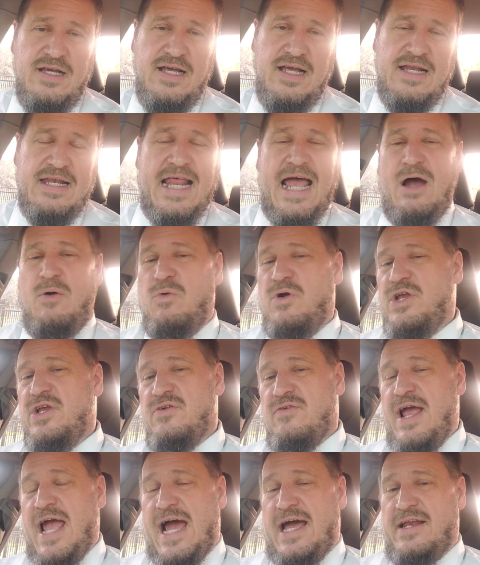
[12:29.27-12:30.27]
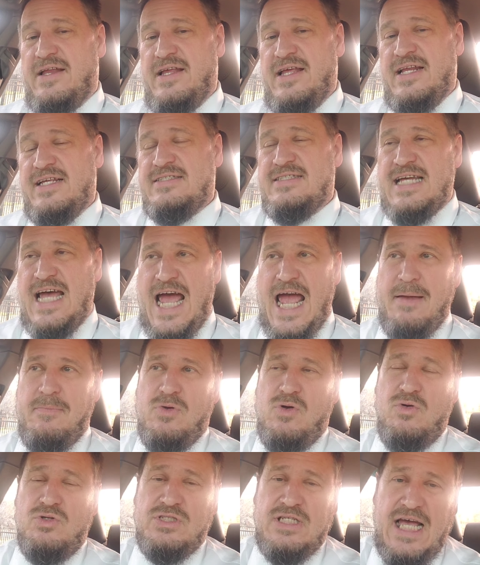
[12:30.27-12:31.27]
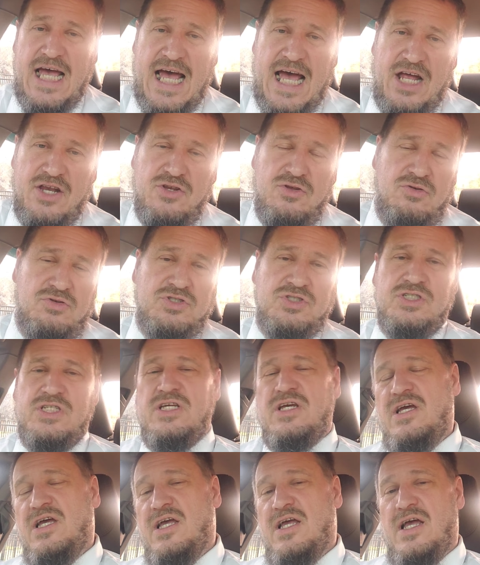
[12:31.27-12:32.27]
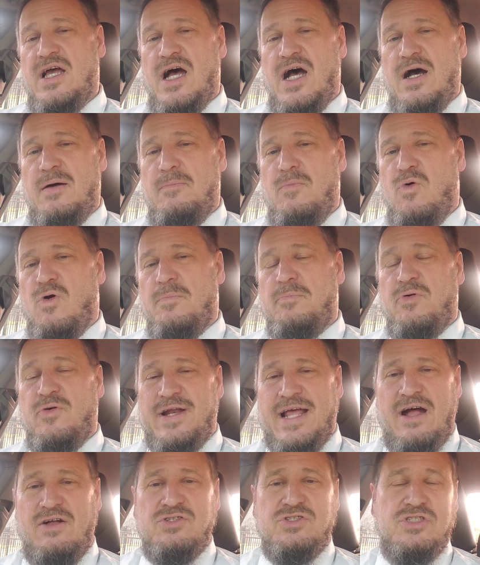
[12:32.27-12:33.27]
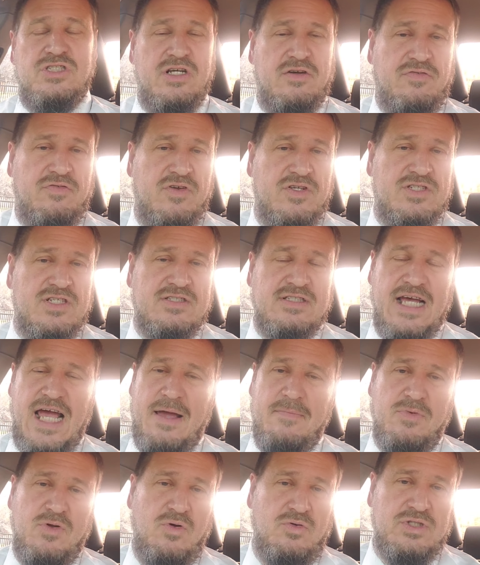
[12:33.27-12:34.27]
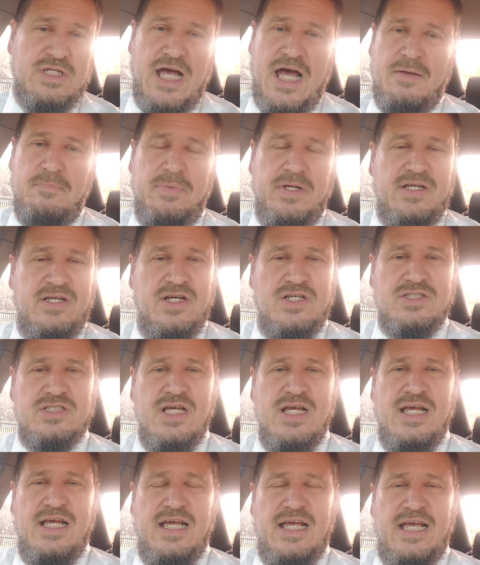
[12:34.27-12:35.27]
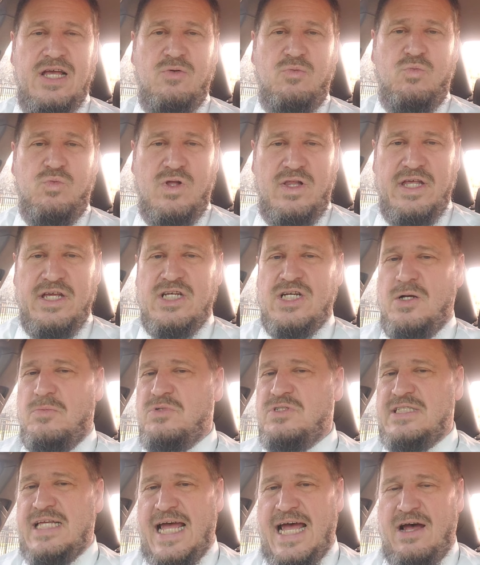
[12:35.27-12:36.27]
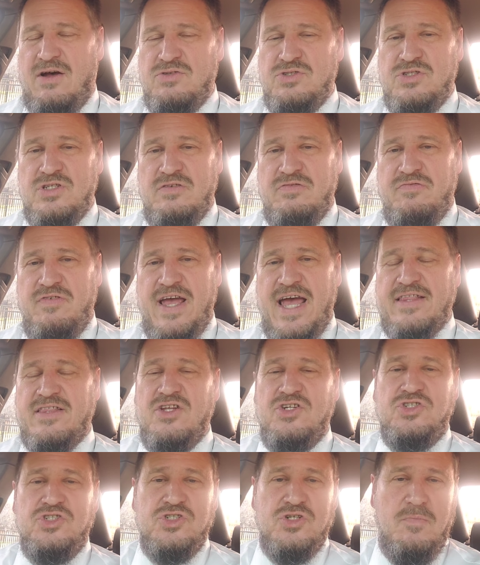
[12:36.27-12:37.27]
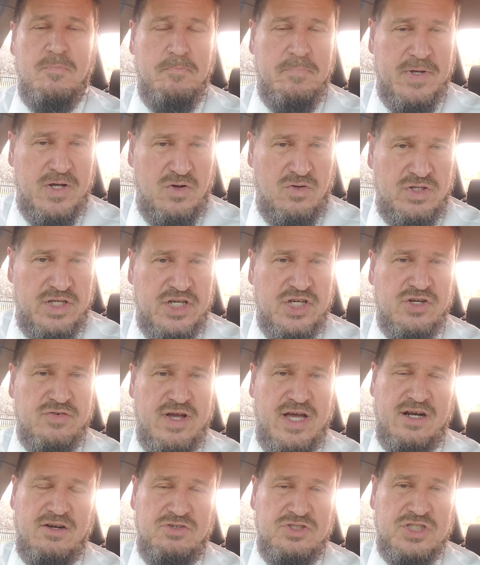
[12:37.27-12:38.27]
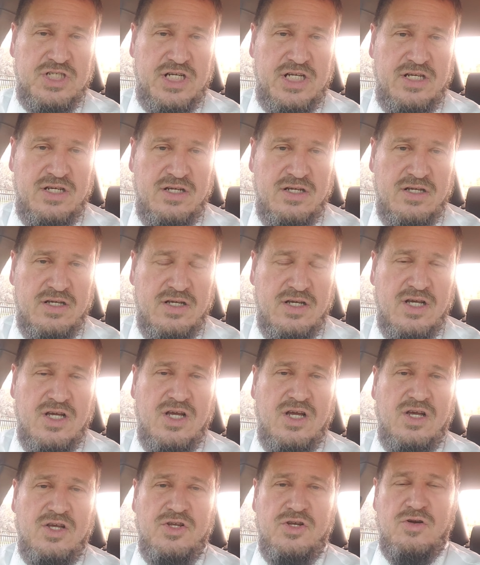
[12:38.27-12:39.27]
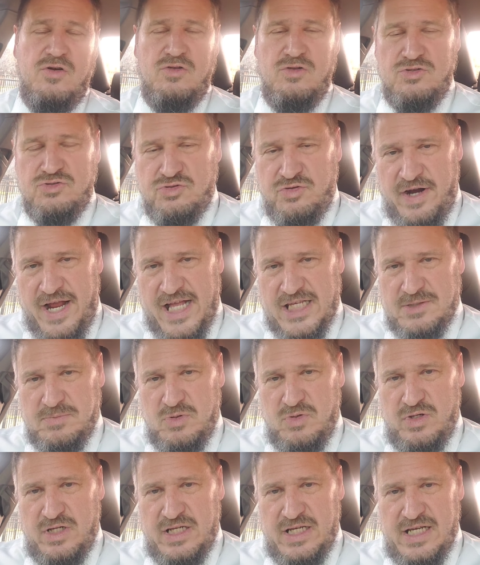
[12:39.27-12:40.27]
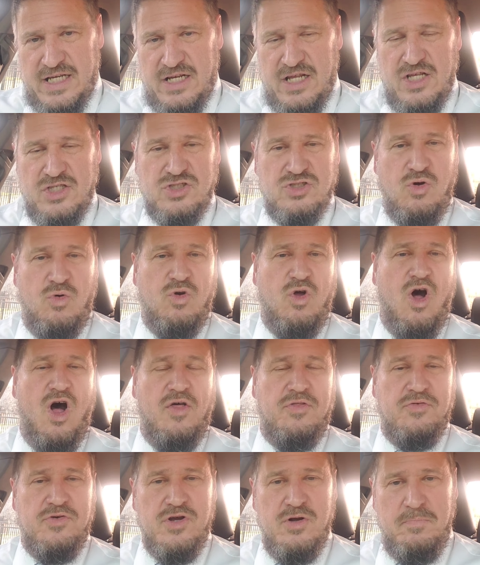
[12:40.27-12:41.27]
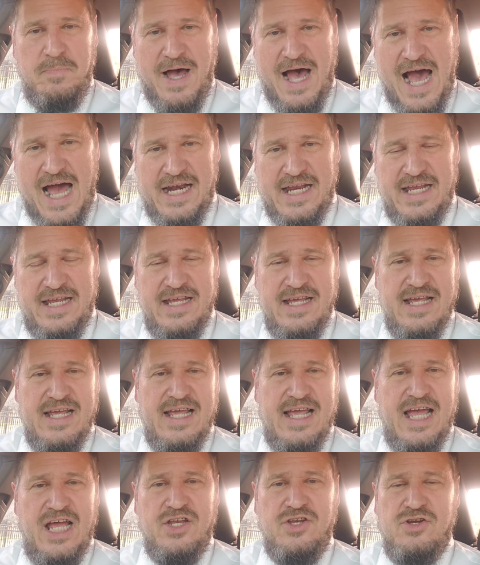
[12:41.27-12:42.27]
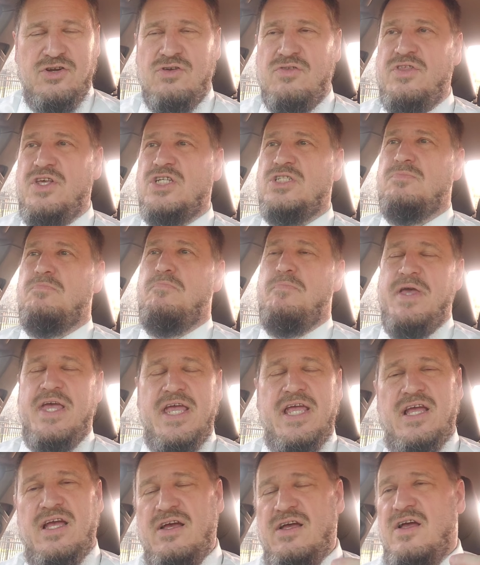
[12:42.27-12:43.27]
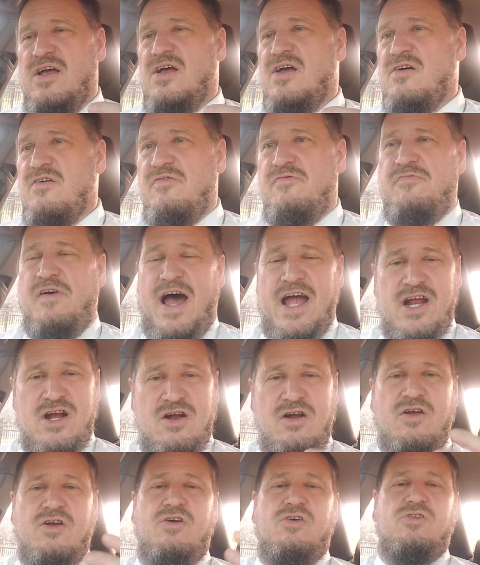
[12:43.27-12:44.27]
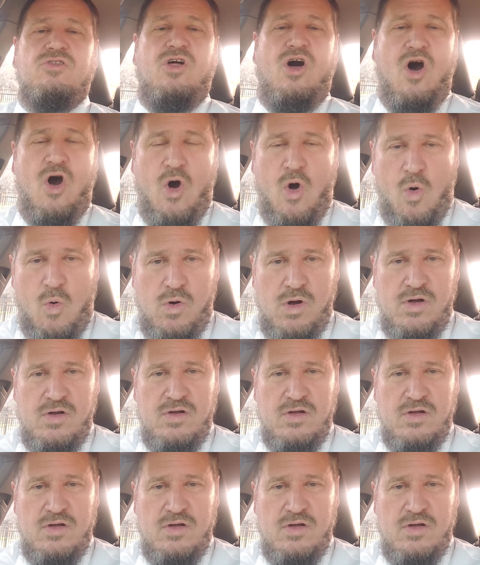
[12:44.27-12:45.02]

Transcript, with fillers: and now where you're at. And as time goes on, you'll see a, a more pronounced difference as time goes on, because it really comes down to the fact that you're building your energy, you're transmuting it, it's going all through your body, and you're this big fire glow